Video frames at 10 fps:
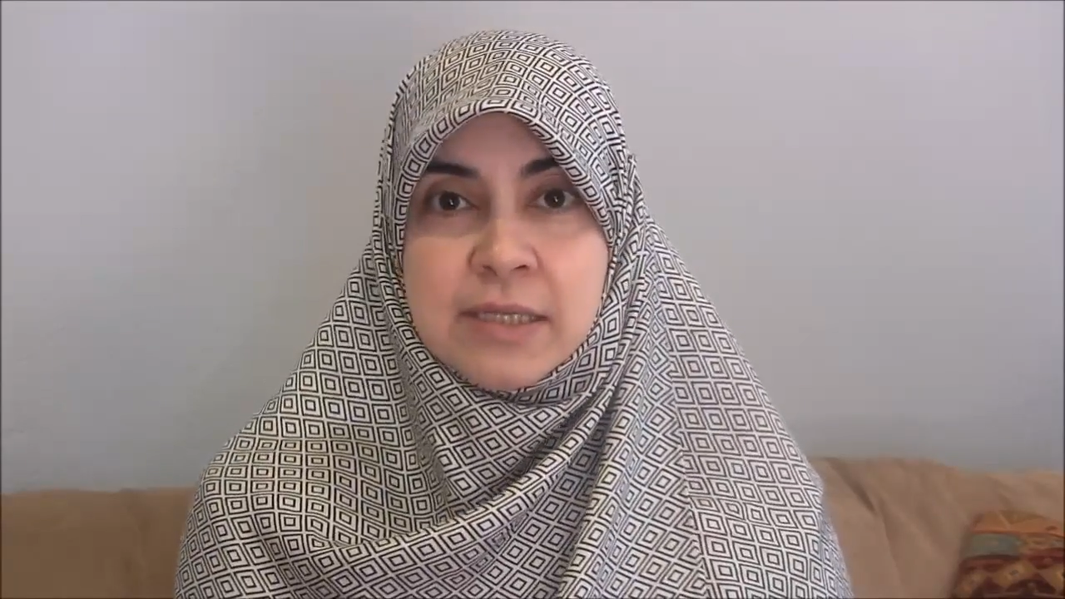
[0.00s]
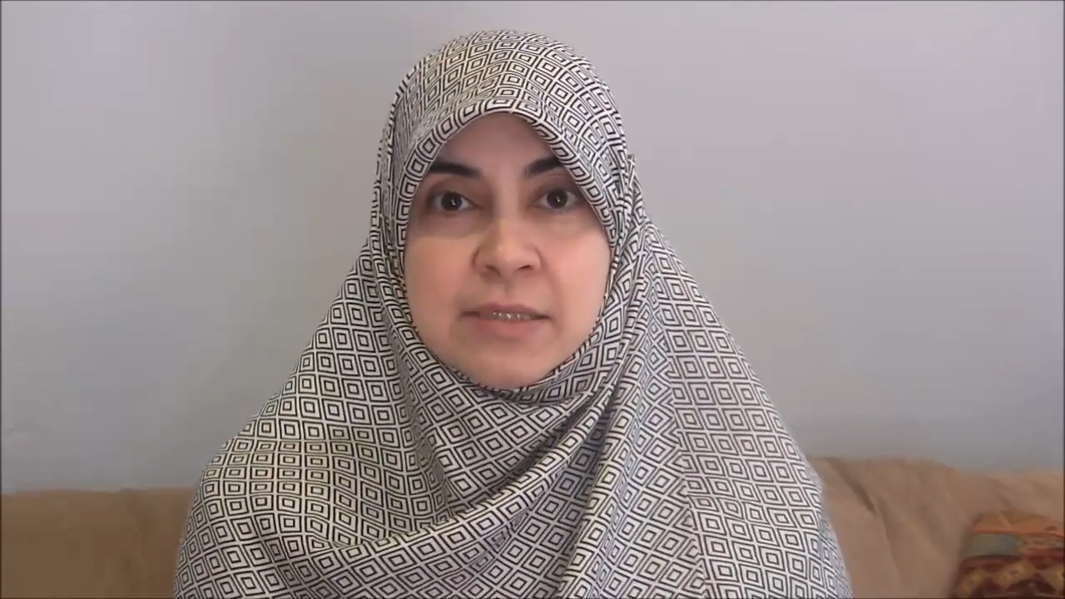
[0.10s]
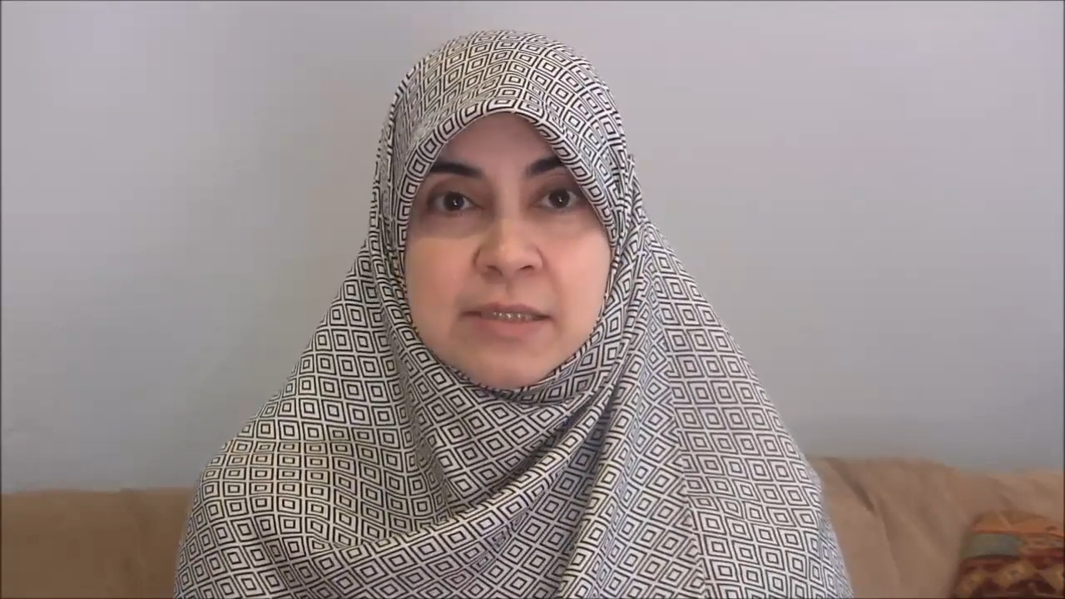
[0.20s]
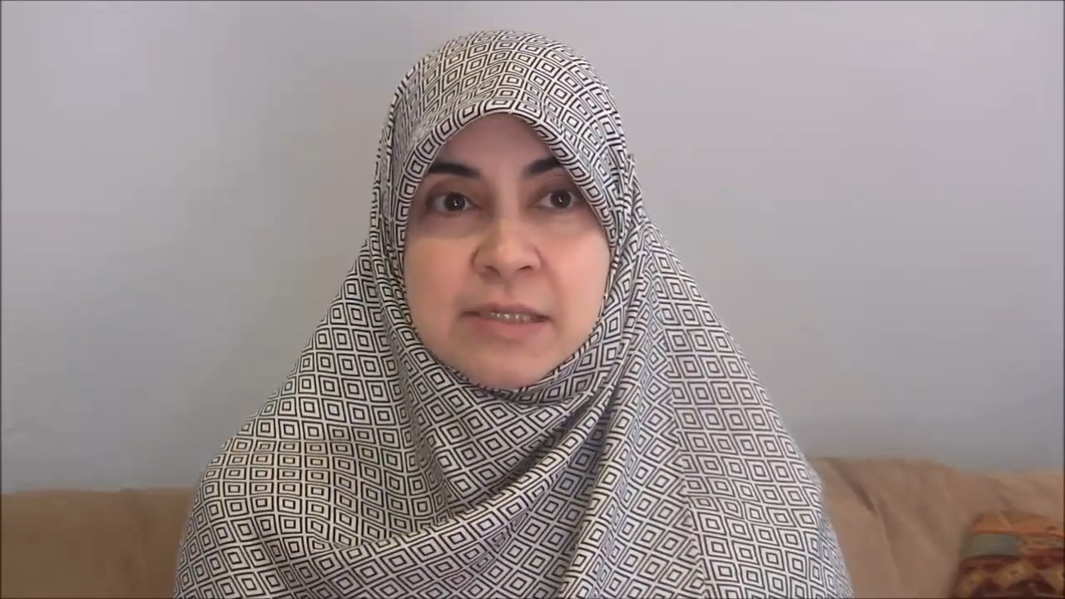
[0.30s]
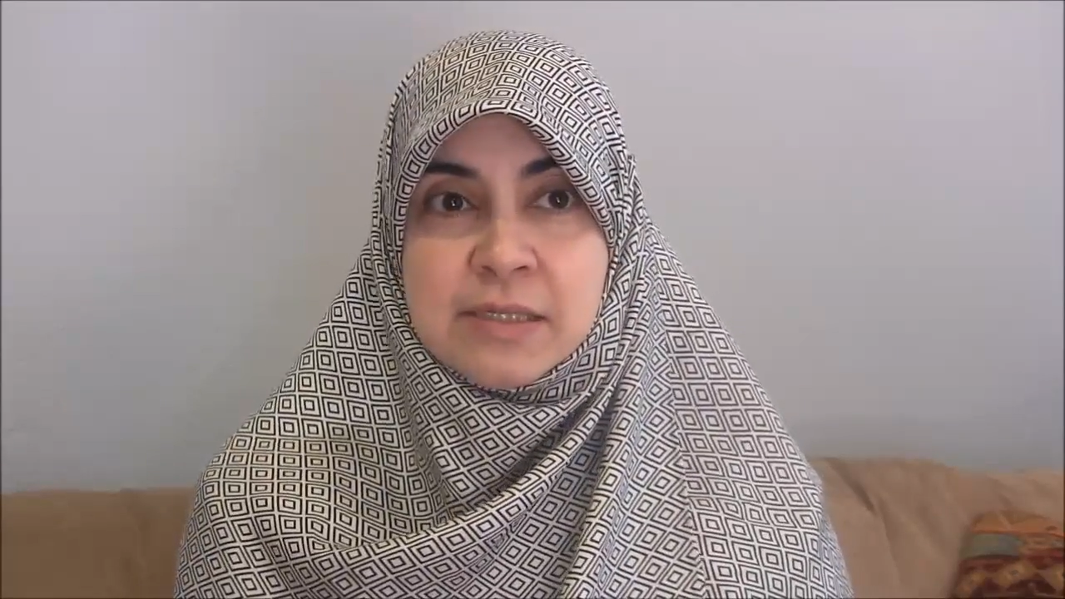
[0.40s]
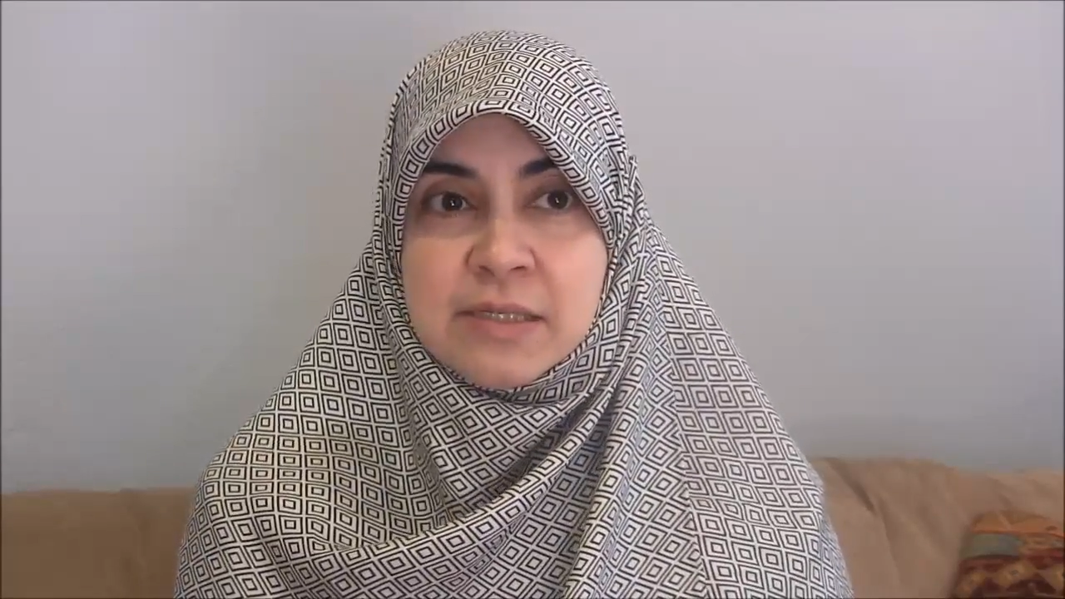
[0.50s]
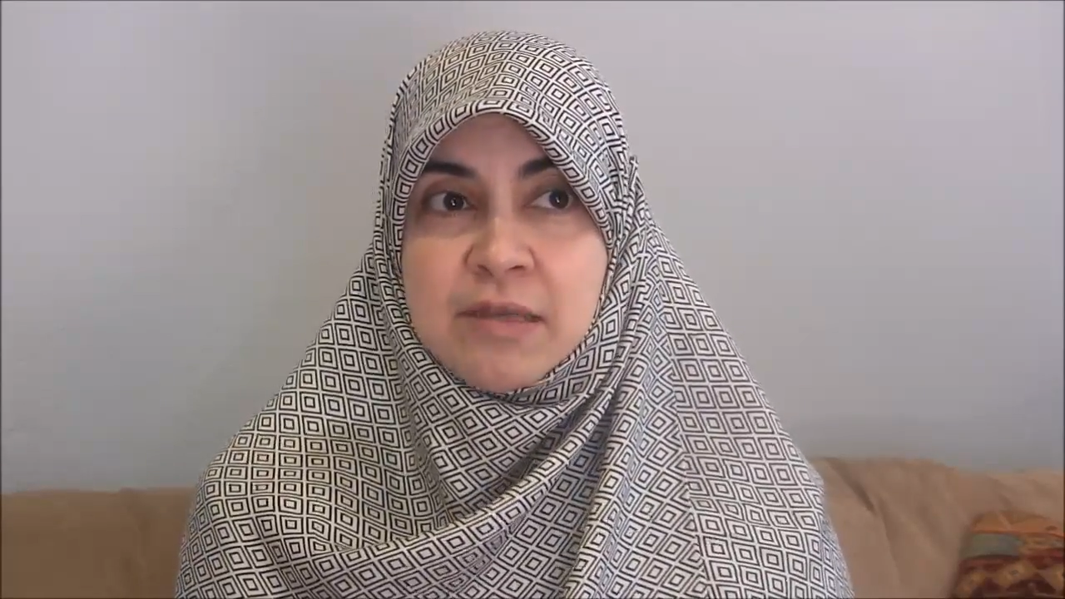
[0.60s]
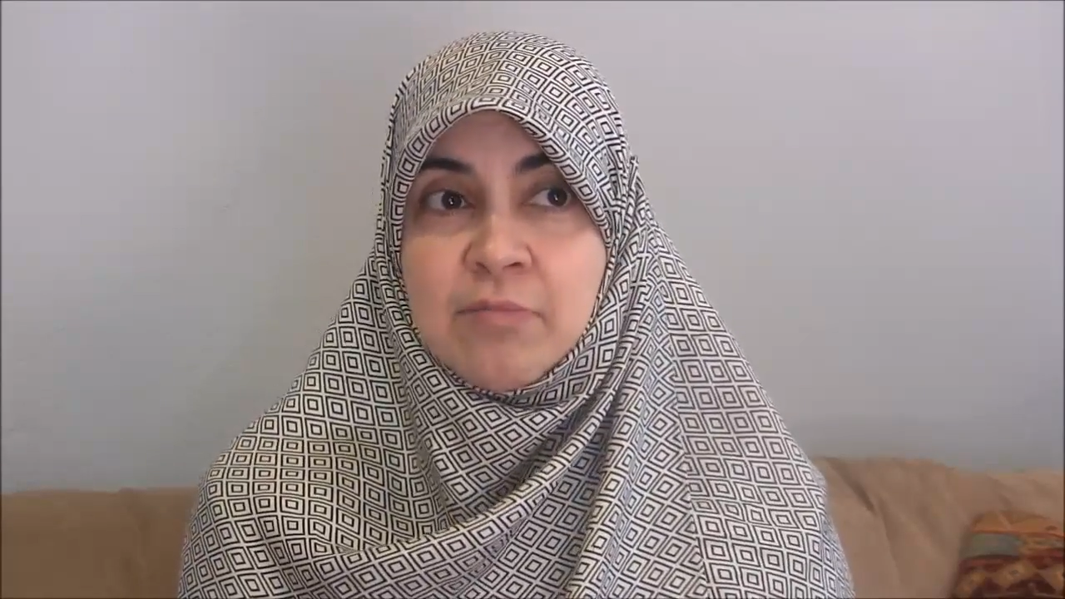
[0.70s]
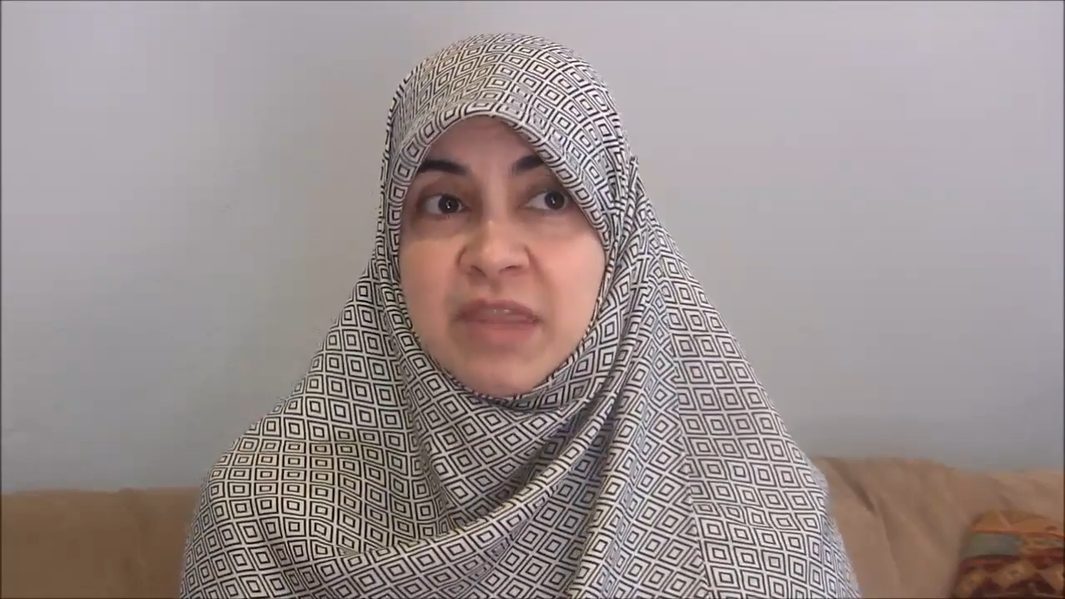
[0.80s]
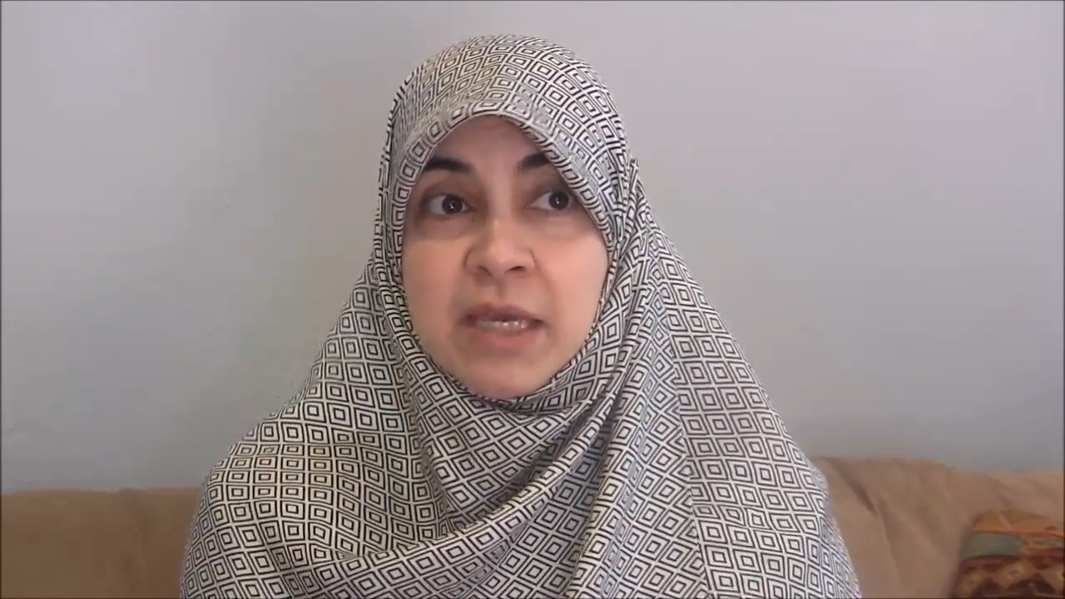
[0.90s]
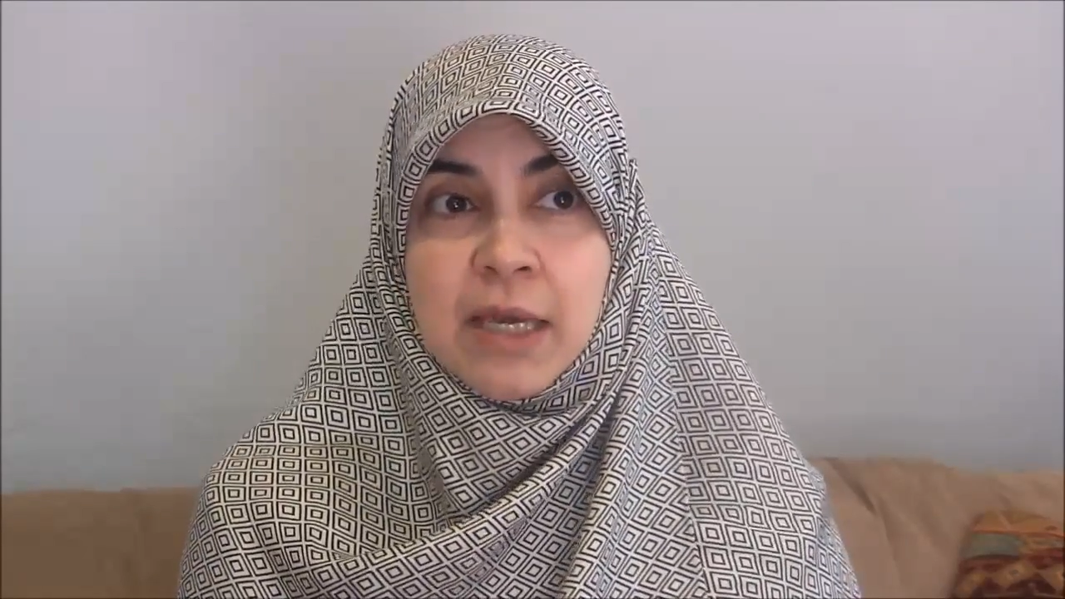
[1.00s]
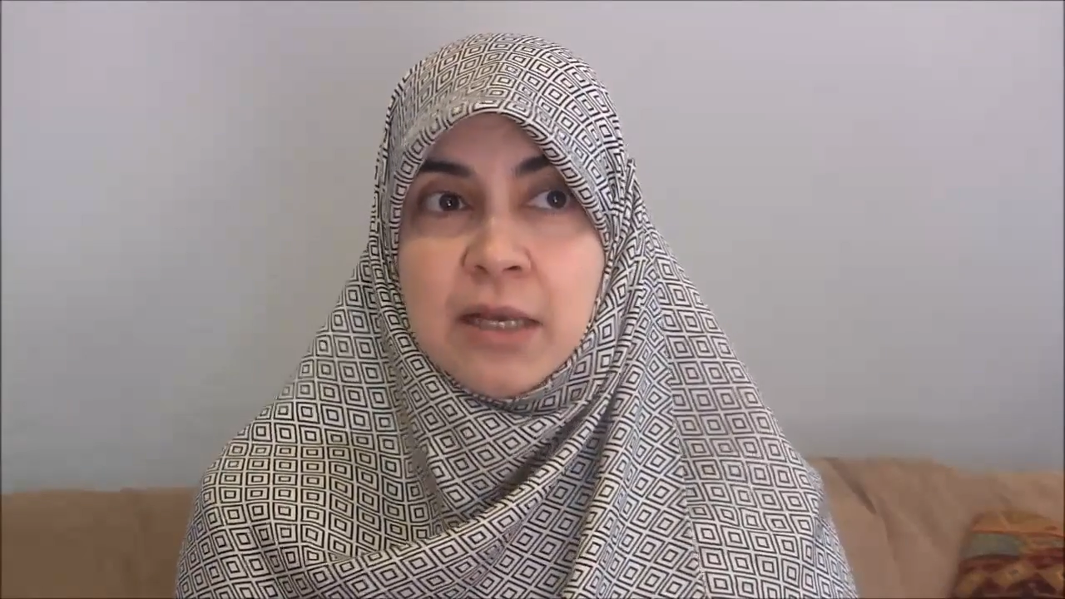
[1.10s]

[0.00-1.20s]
in something